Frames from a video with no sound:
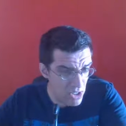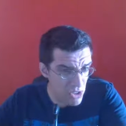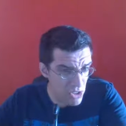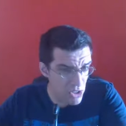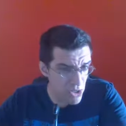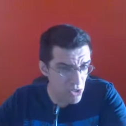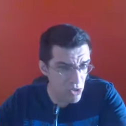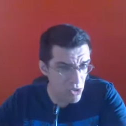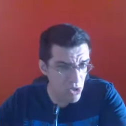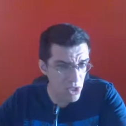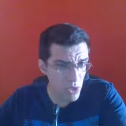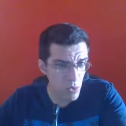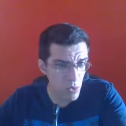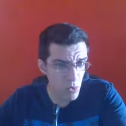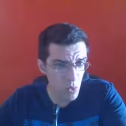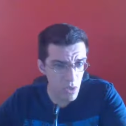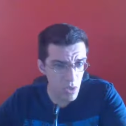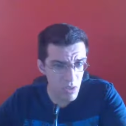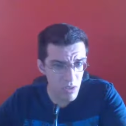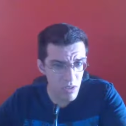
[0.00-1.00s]
the seducing
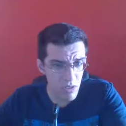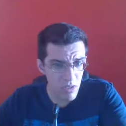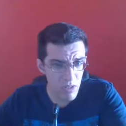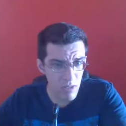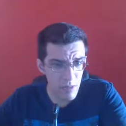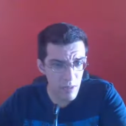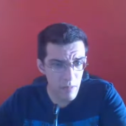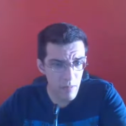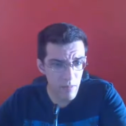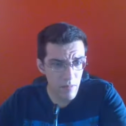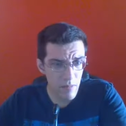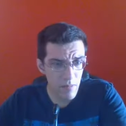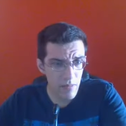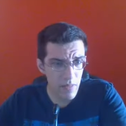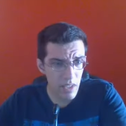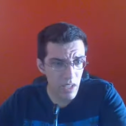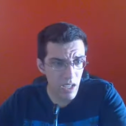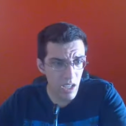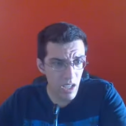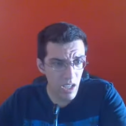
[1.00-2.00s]
woods.
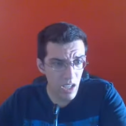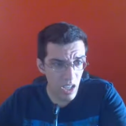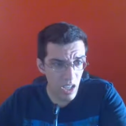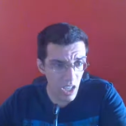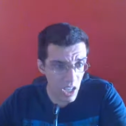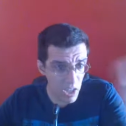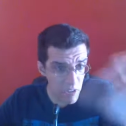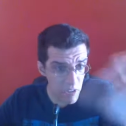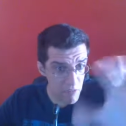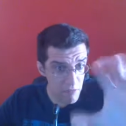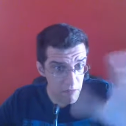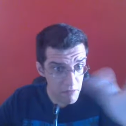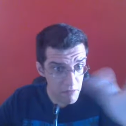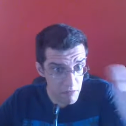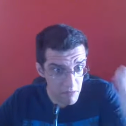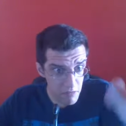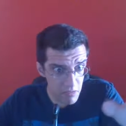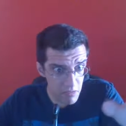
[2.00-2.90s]
If